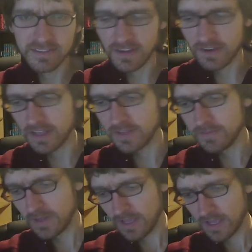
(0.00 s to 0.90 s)
I got.
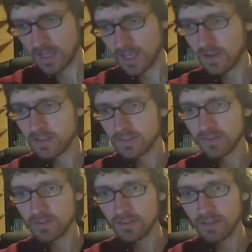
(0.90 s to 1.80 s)
I got
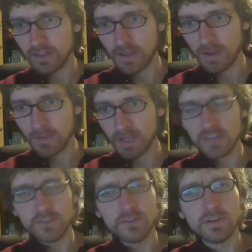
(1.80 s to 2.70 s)
the my
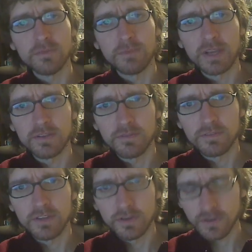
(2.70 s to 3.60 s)
issue of my
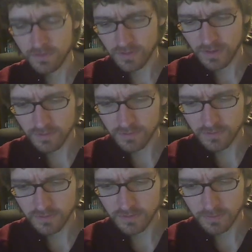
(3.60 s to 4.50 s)
year of
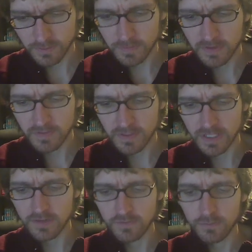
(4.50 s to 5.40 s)
subscription of
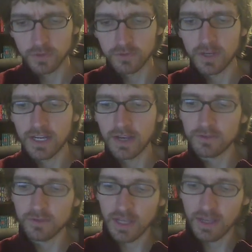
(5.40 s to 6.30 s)
Nintendo Force ran out,
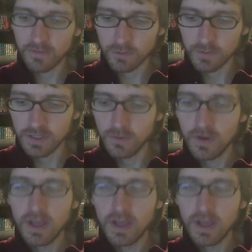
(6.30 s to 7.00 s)
so I have to renew.